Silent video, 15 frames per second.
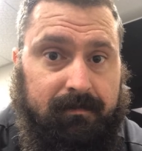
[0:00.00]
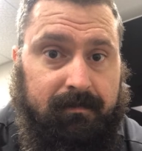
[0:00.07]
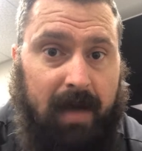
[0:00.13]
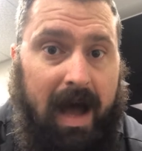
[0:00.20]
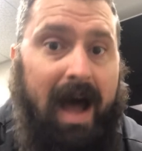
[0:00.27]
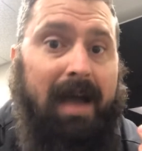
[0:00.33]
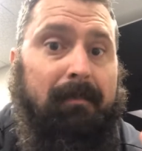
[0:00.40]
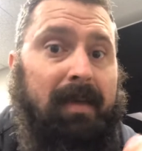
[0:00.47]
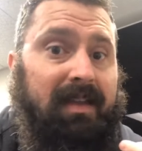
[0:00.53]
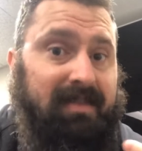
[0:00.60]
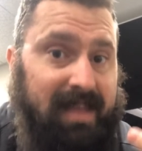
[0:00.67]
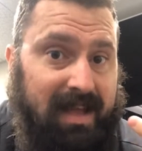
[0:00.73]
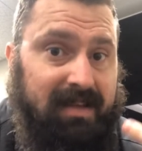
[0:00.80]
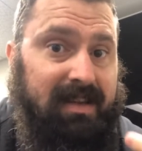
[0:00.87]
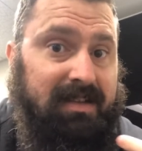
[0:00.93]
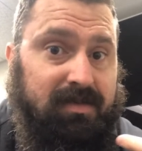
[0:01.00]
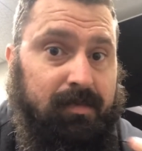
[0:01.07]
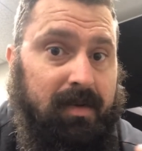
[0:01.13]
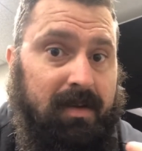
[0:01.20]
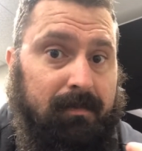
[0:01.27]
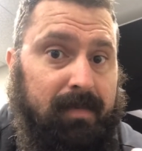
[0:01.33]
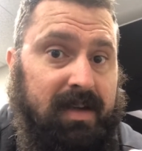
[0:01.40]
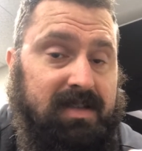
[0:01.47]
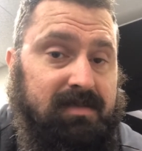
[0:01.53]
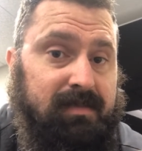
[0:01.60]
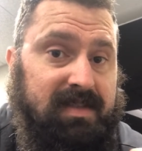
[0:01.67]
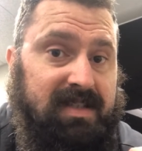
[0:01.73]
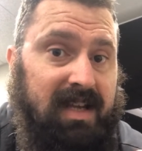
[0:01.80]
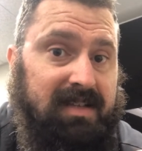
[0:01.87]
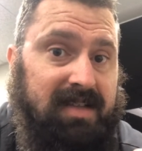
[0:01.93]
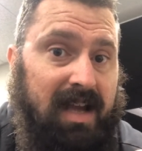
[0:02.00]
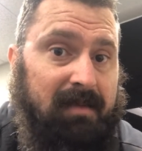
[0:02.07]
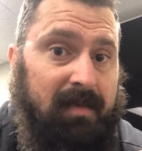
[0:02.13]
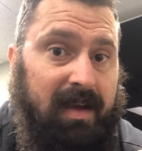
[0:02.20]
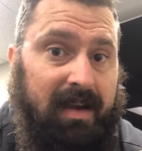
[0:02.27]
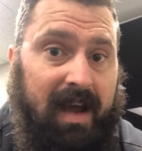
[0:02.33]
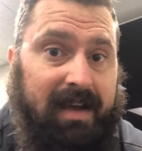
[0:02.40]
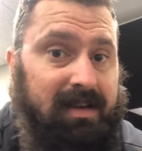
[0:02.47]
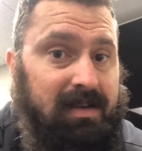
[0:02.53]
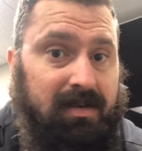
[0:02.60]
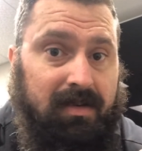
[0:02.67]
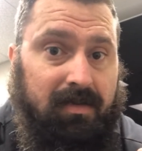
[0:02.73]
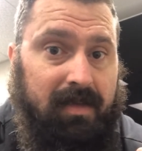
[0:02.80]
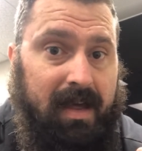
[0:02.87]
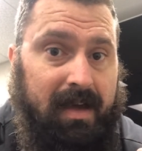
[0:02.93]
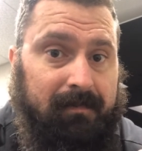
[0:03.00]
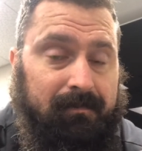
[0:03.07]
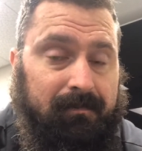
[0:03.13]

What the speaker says: I made that's one of the biggest mistakes I made. I didn't do that.